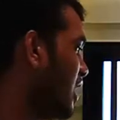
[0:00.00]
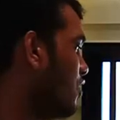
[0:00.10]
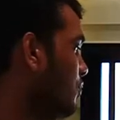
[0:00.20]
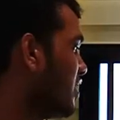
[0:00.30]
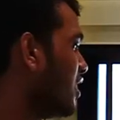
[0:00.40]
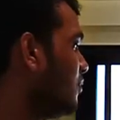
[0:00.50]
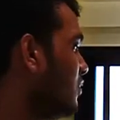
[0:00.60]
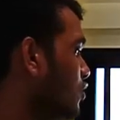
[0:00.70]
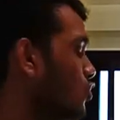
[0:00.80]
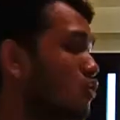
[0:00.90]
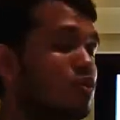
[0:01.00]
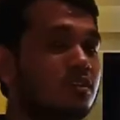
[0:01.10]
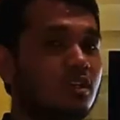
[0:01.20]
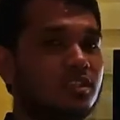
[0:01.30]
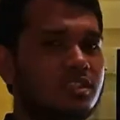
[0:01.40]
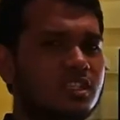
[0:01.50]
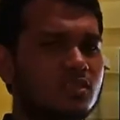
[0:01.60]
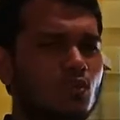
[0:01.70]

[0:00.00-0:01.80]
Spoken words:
and become U-236,